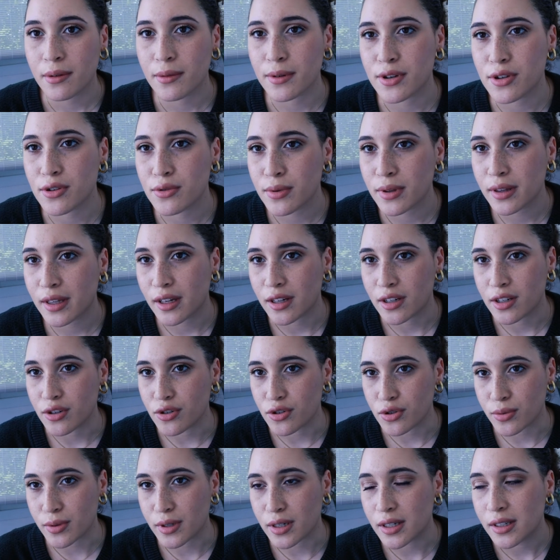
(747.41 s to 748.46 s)
which is really
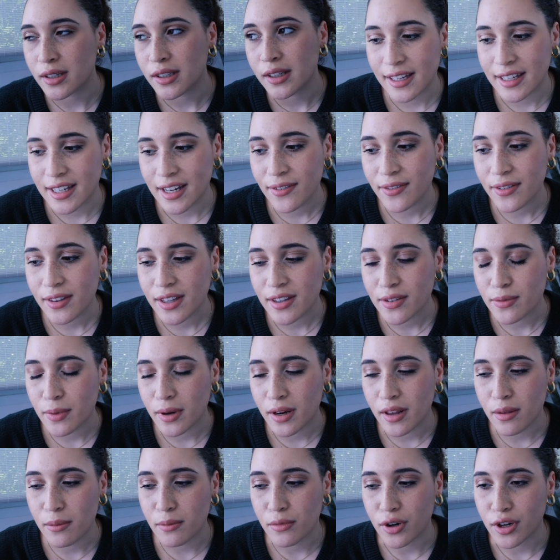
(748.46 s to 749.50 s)
unusual. It definitely is
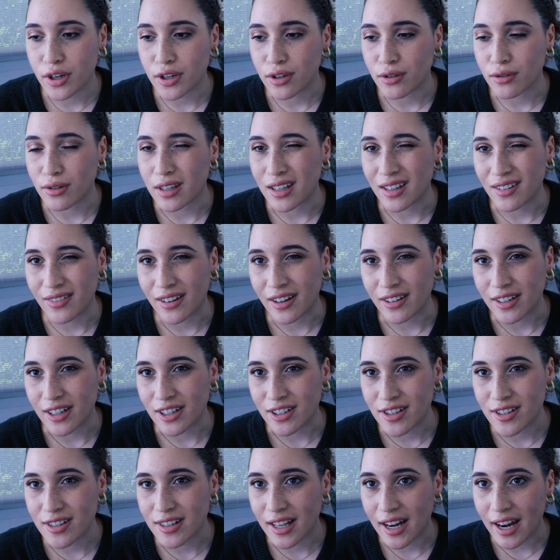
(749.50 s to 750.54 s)
one of the more unique
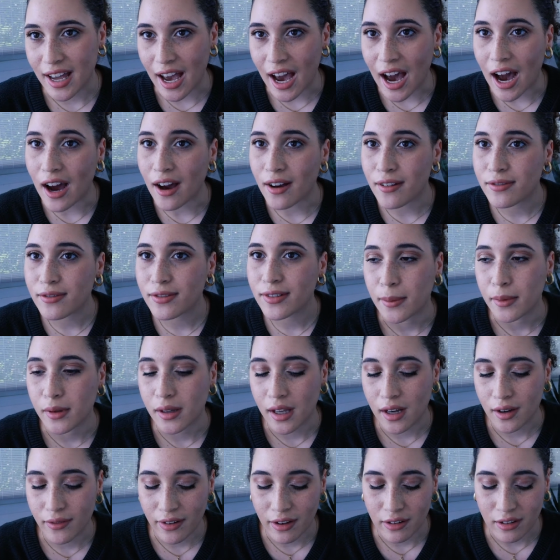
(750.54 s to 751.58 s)
foundations that I have. And a
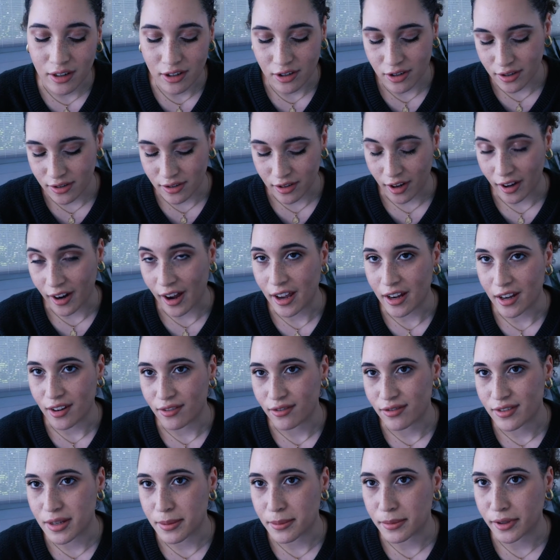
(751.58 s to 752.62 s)
lot of foundations are kind
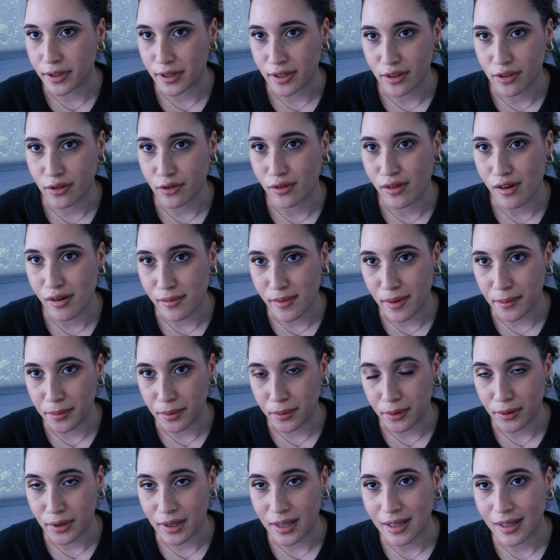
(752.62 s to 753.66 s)
of similar to the Uoma
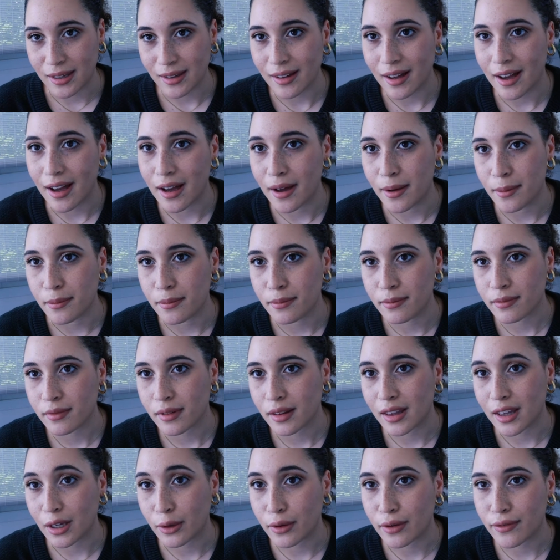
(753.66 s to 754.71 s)
Beauty um,
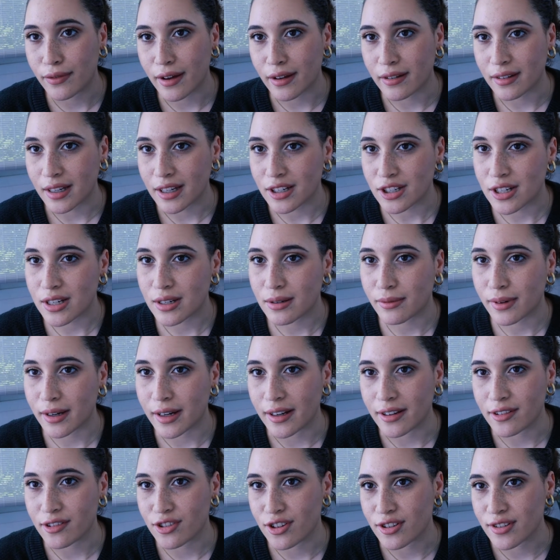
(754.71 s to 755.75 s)
liquid foundation where
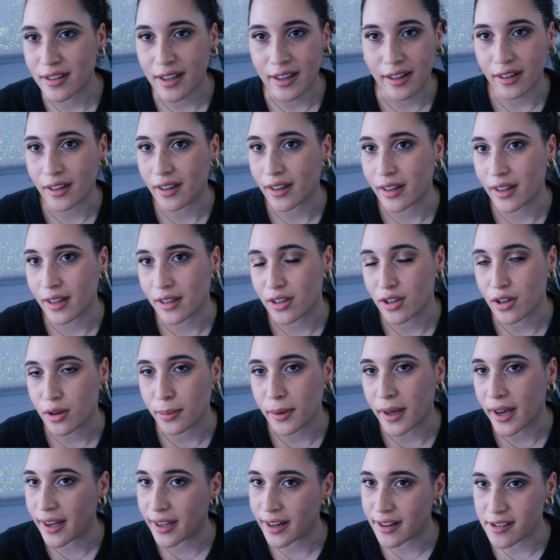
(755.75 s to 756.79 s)
it's just like you
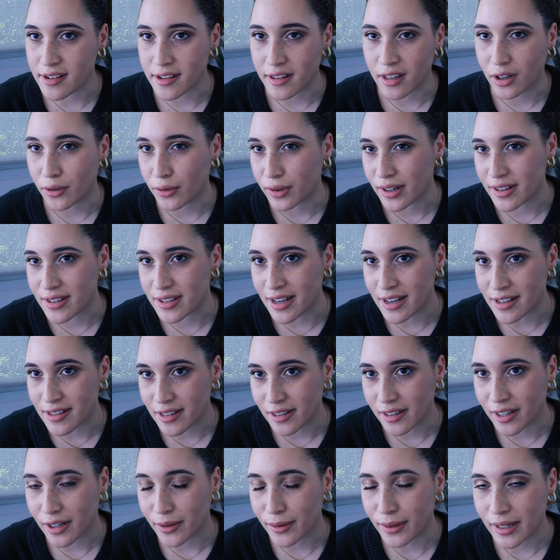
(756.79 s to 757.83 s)
apply it as a liquid, it stays
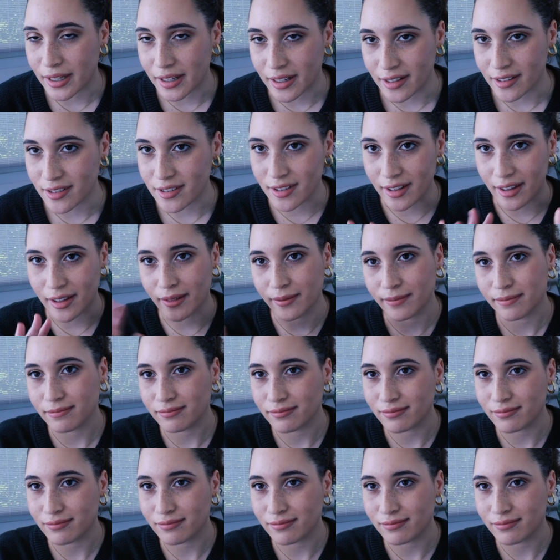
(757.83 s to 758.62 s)
a liquid and it's like,